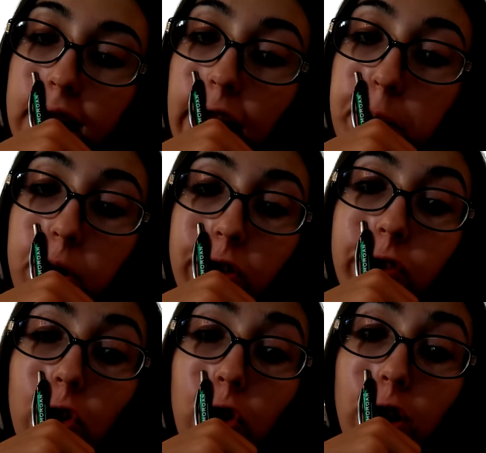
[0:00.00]
gamer
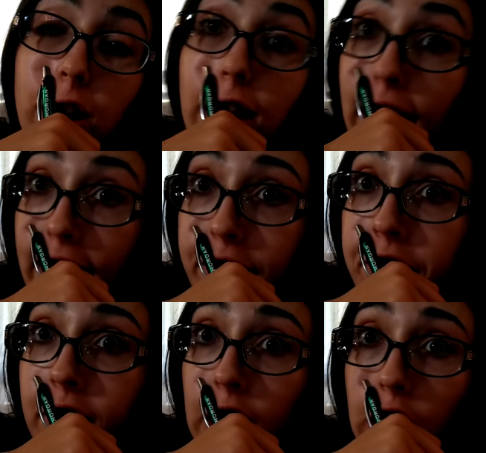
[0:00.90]
for life,
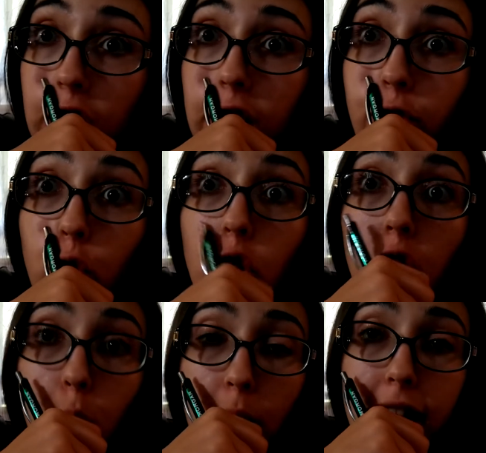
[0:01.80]
looking
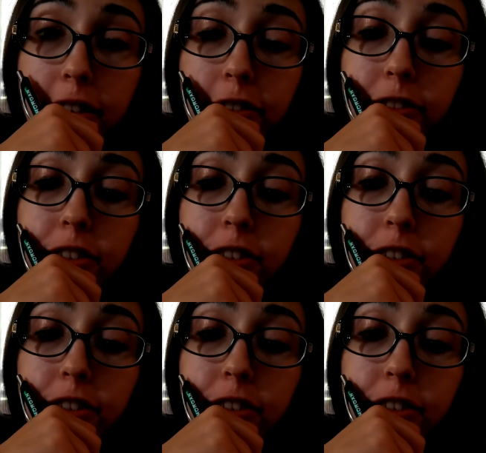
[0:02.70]
for a wife?